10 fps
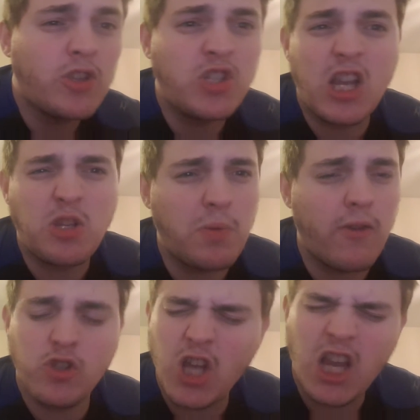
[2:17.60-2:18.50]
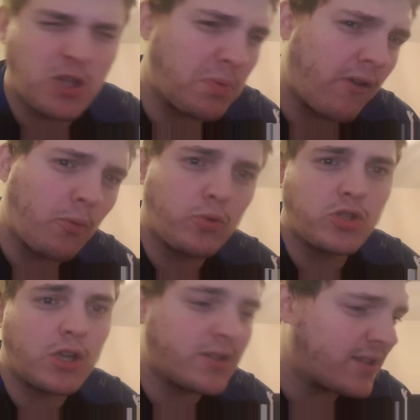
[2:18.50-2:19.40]
Jay Spoon. Jay Spoon
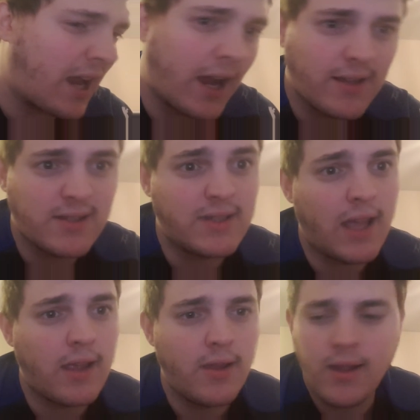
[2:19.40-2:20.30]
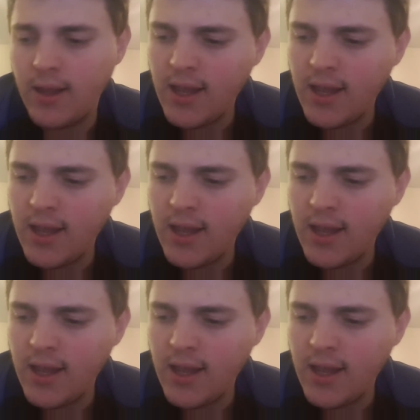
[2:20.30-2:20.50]
was a tank today.